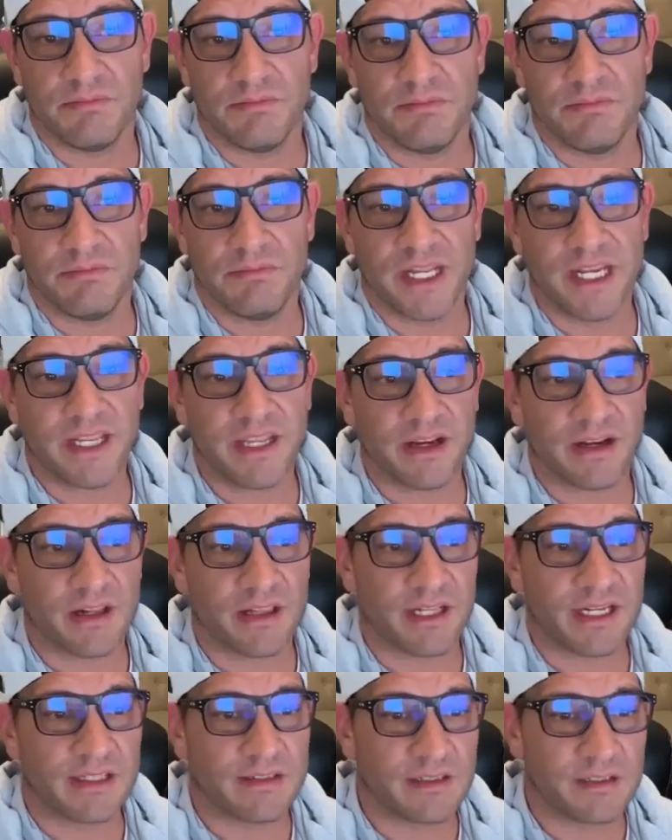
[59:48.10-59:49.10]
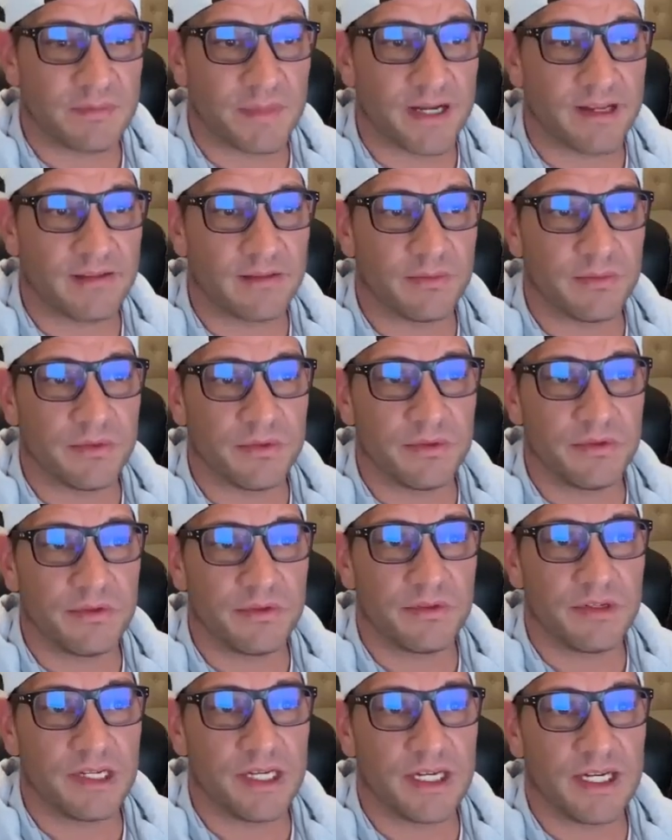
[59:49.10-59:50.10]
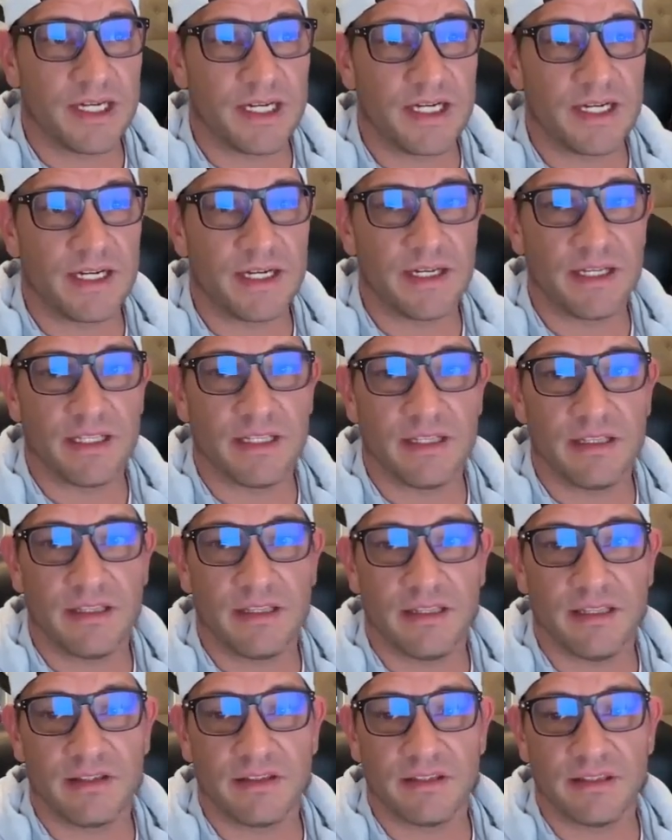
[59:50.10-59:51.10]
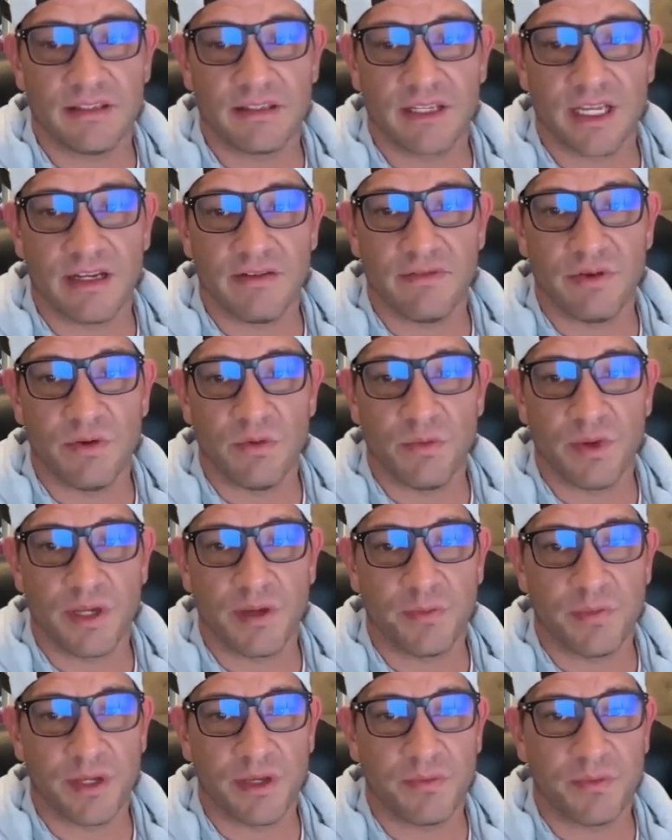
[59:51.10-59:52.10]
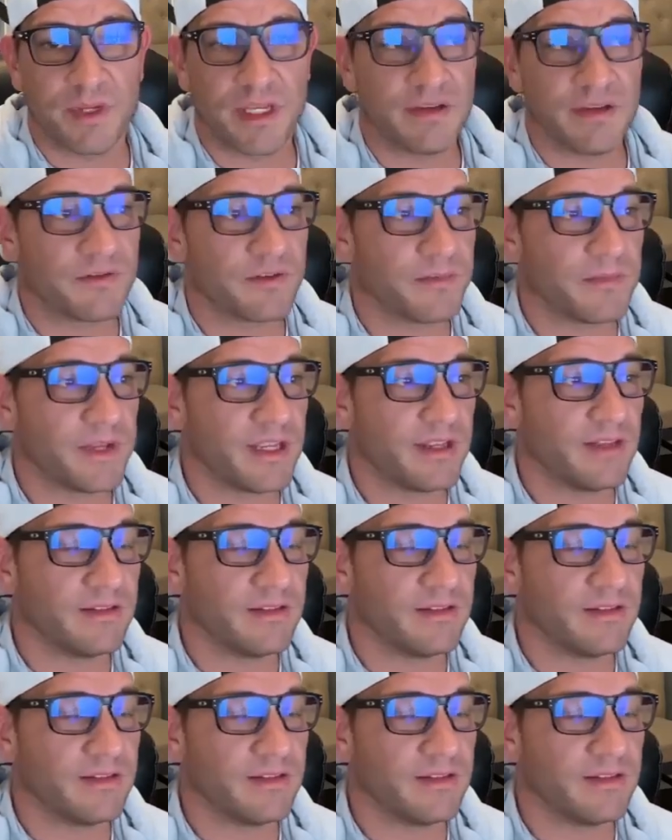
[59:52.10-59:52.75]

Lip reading: Medicare clients as possible. It's kind of a win-win-win for me.